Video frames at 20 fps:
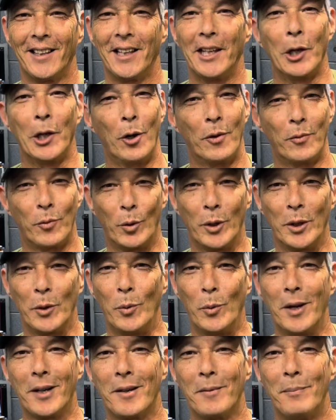Hello everyone and
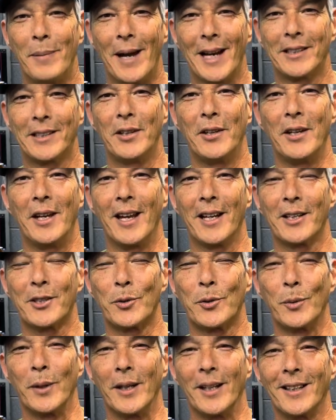welcome back to the
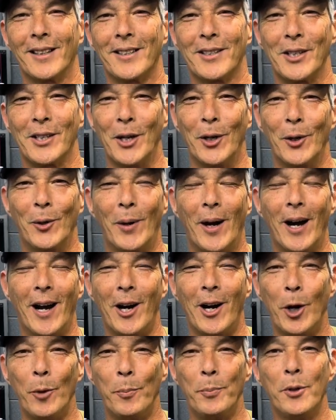X-Ring. So I
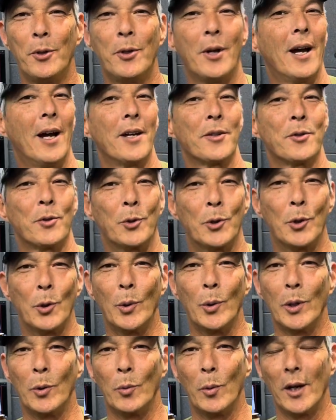hope you guys are
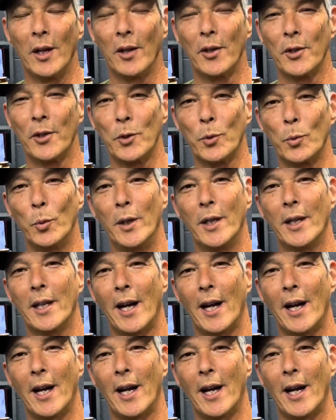doing well this week.